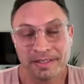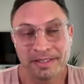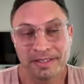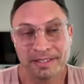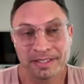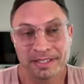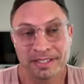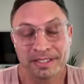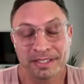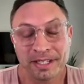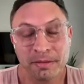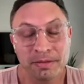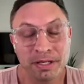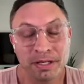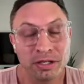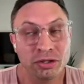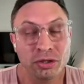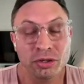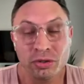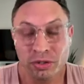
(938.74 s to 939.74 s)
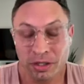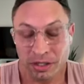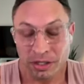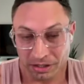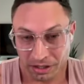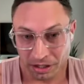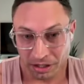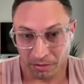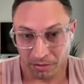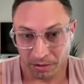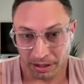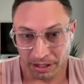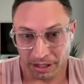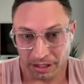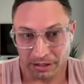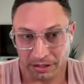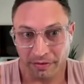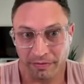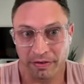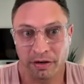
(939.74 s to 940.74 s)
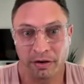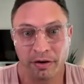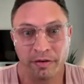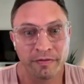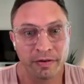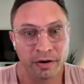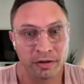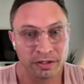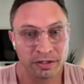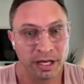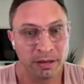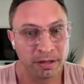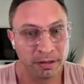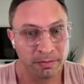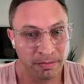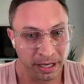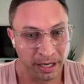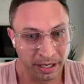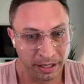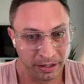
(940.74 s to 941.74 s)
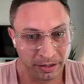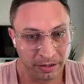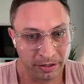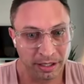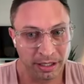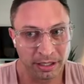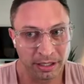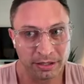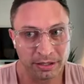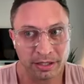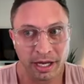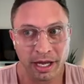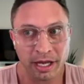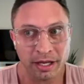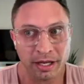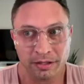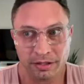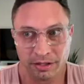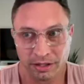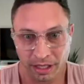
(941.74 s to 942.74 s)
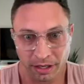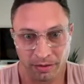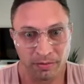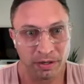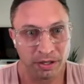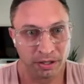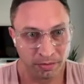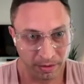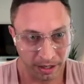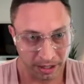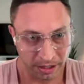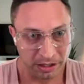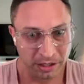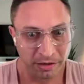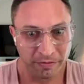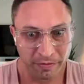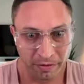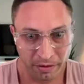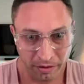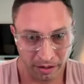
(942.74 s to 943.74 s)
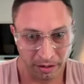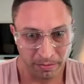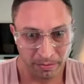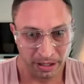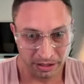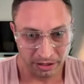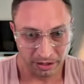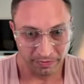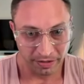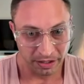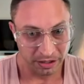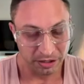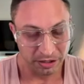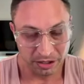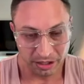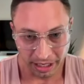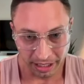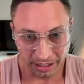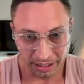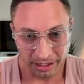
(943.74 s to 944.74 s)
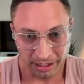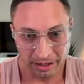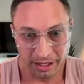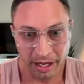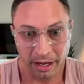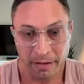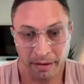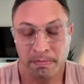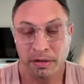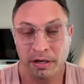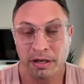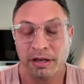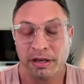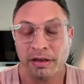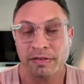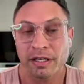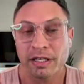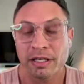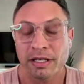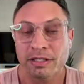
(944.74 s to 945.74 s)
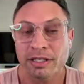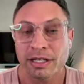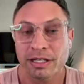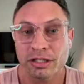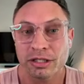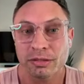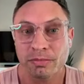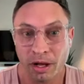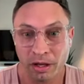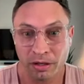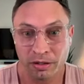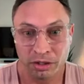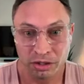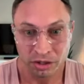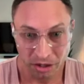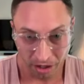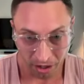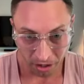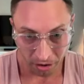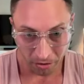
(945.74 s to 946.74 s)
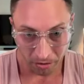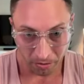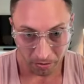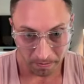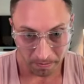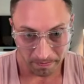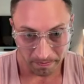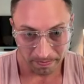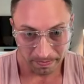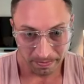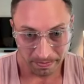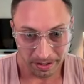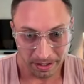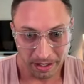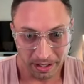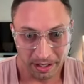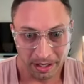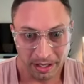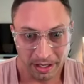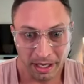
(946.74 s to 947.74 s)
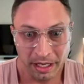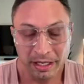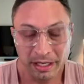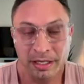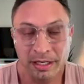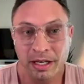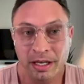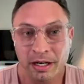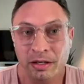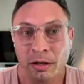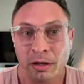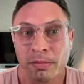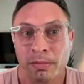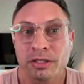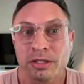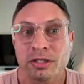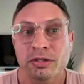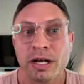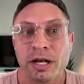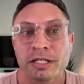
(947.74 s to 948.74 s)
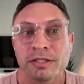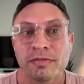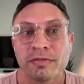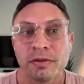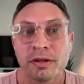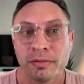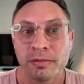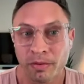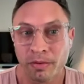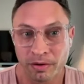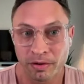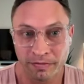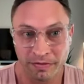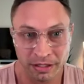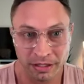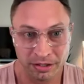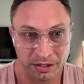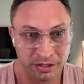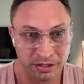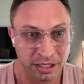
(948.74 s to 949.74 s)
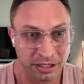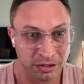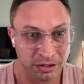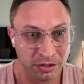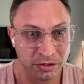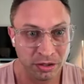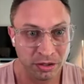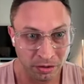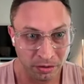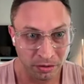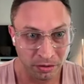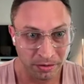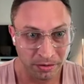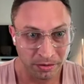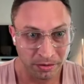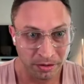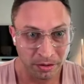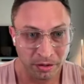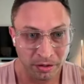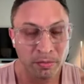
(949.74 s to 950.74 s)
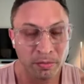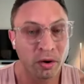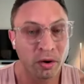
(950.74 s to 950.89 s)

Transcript: something to consider with this, if you're a first-time competitor, is I understand what to register for a bunch of divisions. I get that. But if it is a smaller show, it can get a little bit stressful the more divisions that you do, or the more